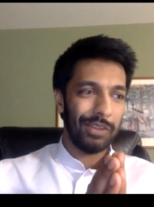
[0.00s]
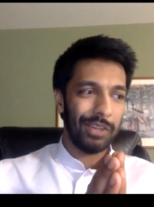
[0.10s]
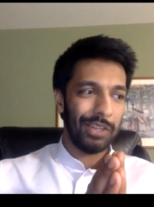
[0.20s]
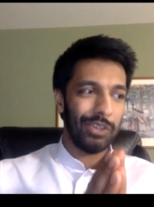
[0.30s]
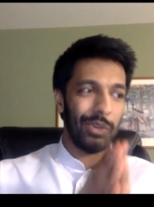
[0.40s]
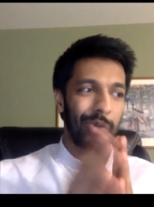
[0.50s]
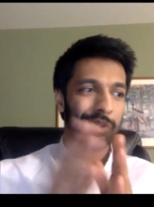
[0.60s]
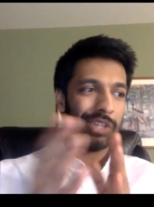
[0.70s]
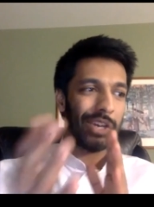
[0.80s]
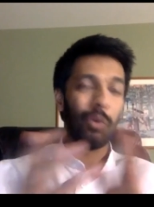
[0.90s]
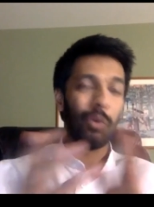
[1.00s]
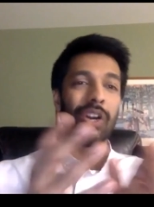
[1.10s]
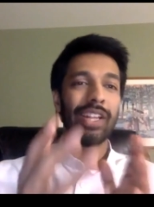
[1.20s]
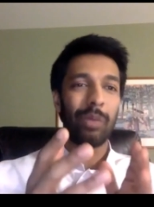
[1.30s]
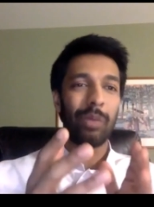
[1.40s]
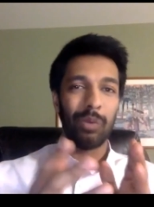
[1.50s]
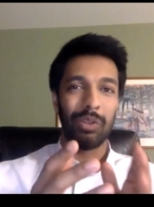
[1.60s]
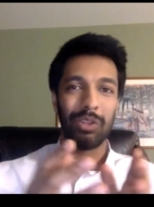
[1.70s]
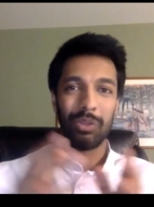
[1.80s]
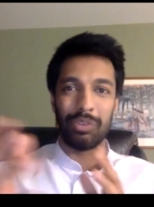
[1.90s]
uh, don't worry that we will
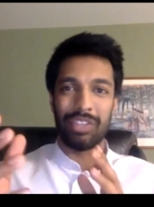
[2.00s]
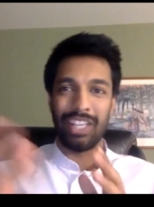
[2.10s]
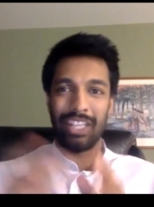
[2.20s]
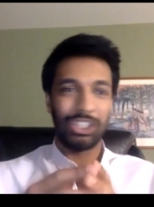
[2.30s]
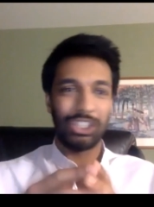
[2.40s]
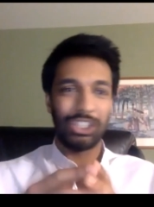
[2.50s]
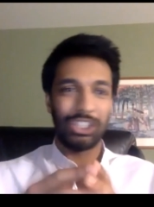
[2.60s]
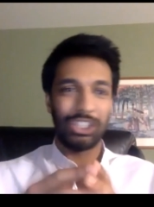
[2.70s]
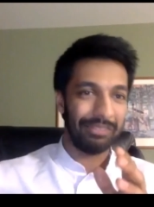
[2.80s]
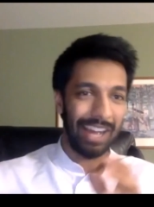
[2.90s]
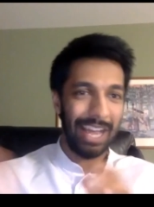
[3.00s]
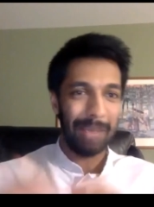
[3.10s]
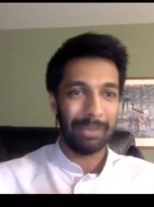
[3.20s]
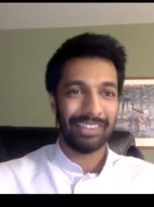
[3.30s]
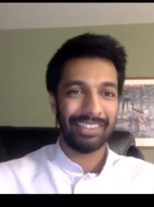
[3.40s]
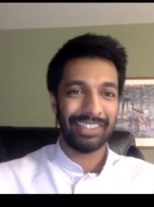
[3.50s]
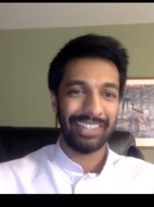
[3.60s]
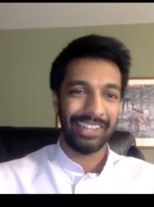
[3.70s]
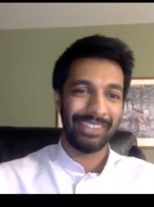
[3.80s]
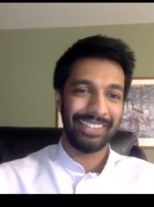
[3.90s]
lose the CHYK vibe. You
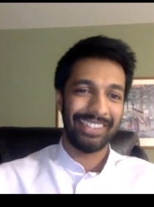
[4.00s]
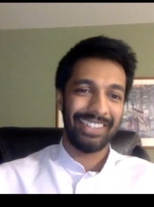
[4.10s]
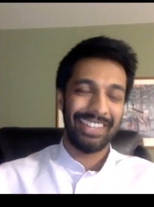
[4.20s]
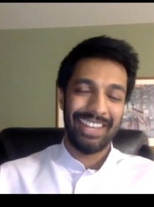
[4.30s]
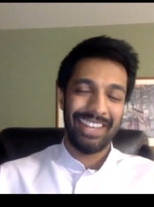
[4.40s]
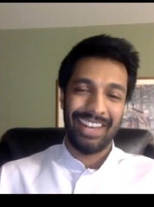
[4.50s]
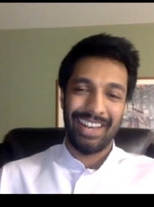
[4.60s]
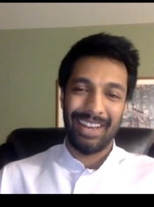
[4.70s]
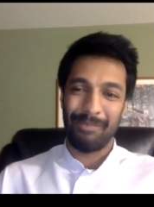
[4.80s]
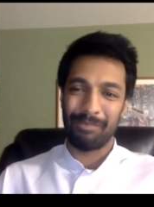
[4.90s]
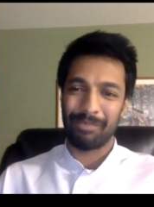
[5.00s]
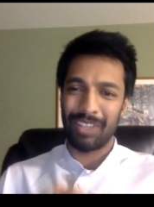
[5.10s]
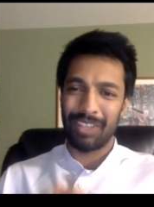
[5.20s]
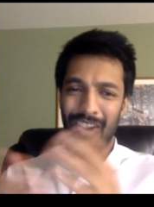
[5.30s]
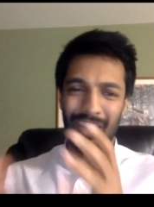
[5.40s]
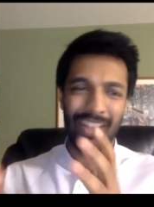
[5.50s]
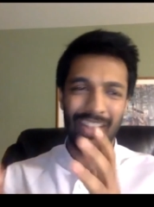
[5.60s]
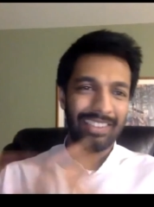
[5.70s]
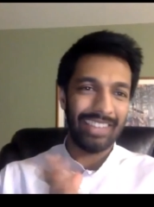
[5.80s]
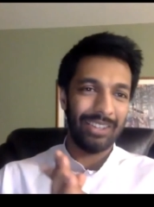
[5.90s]
know. Um, all
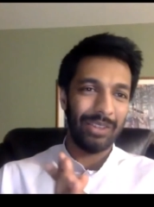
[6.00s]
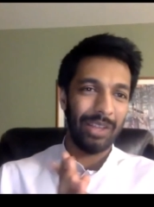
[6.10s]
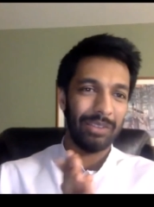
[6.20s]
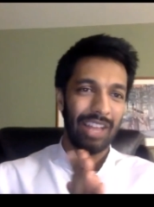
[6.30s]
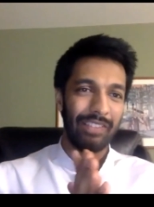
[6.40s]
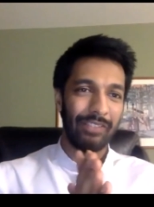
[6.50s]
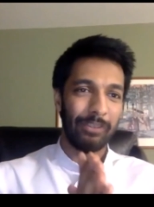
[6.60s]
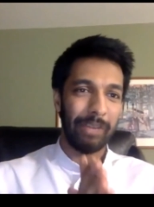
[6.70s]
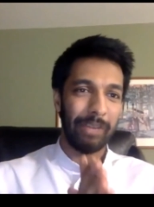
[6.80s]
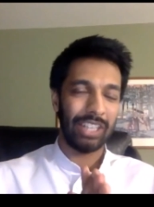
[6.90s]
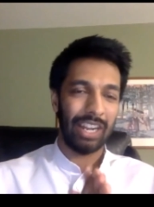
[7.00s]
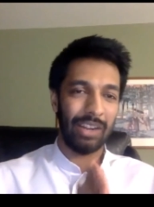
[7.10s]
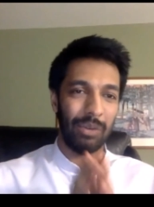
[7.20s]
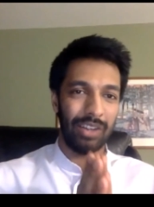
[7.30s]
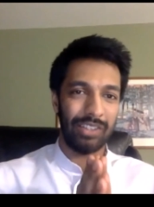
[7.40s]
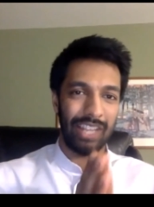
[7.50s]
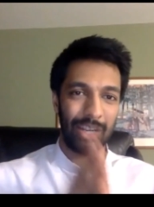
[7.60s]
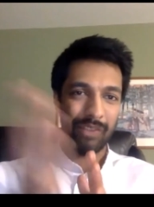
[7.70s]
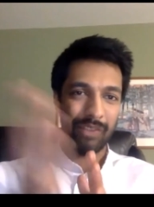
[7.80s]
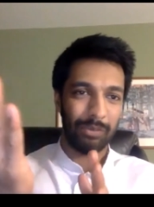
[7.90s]
that said, though, that was a lot of information. I don't want to take
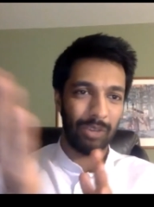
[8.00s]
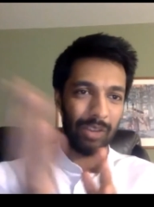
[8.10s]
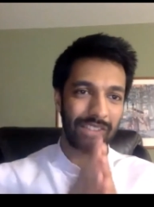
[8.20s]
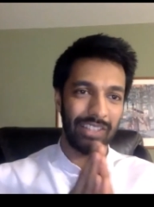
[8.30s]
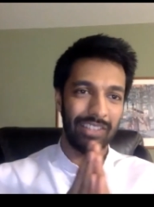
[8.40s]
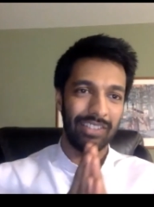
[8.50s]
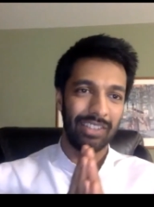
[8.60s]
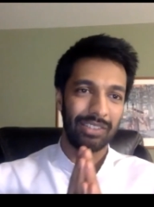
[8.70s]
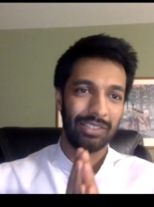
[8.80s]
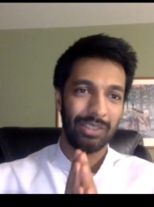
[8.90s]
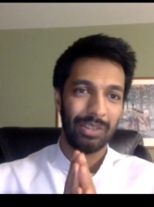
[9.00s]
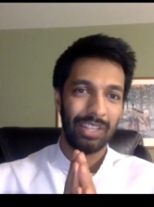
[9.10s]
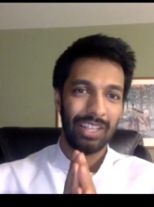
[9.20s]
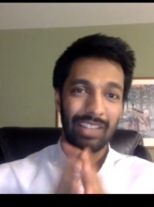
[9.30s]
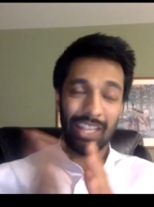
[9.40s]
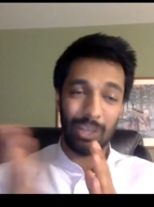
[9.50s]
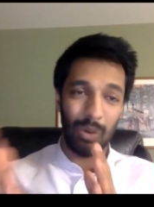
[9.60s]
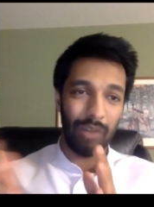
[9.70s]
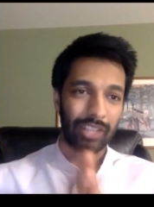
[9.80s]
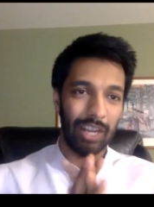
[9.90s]
away from Sanji Satsang. So thank you
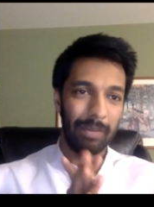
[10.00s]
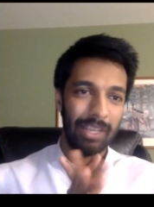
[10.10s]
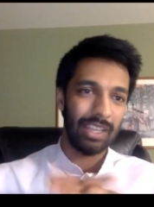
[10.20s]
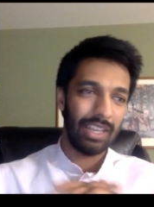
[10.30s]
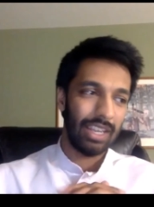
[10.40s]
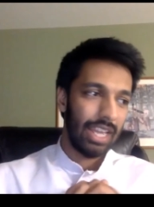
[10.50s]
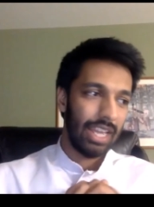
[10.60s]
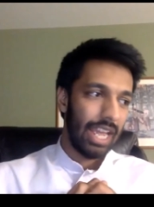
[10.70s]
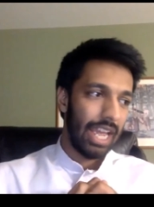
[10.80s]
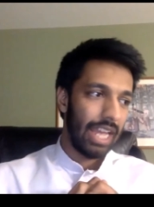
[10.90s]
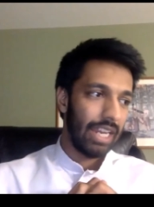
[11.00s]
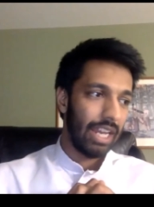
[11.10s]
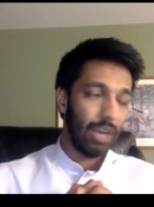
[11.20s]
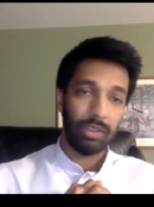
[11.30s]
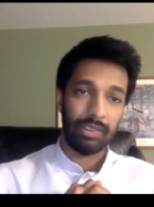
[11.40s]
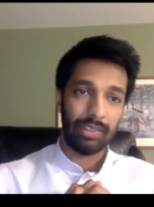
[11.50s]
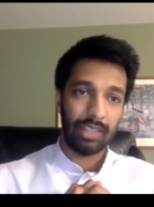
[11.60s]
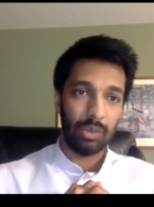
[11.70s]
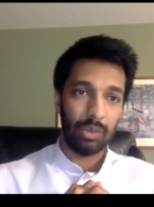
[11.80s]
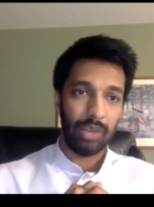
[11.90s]
all for coming, and uh, we'll see
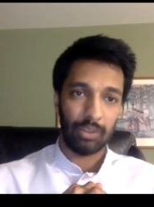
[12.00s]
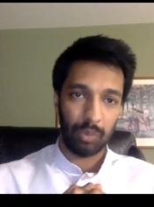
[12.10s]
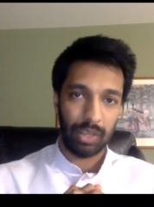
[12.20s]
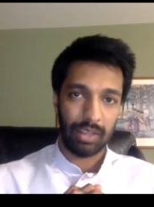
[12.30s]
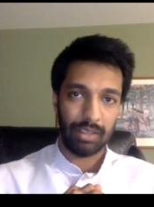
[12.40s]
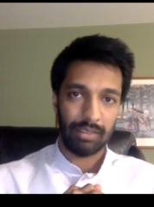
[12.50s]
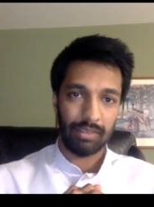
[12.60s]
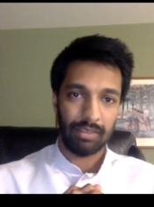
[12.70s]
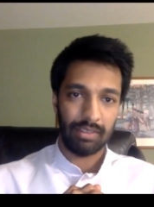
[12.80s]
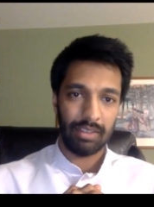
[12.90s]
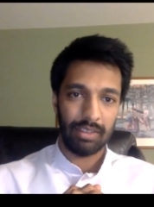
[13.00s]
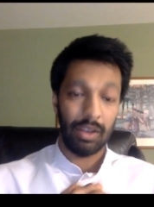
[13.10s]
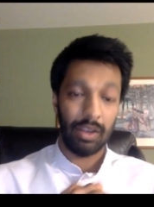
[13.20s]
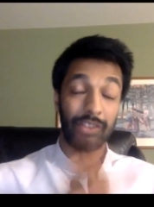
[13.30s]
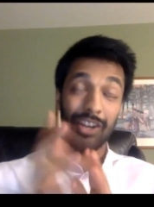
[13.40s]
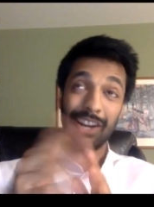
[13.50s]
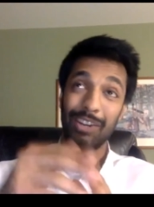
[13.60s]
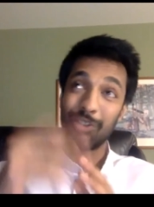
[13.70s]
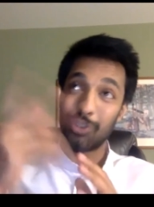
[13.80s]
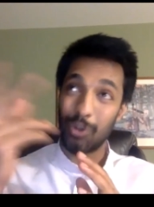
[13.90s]
you next week. Or sorry,
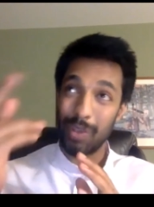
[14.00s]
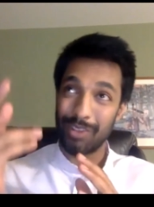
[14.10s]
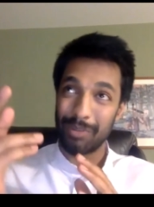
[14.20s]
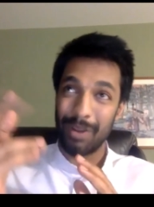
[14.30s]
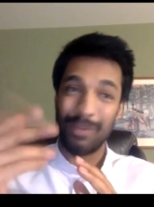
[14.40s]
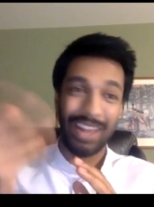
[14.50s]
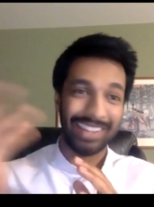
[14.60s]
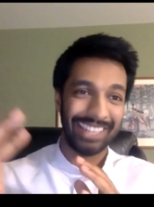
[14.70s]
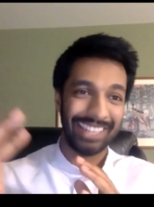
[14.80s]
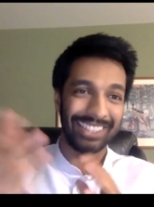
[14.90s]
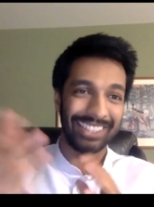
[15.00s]
two weeks from now, next session.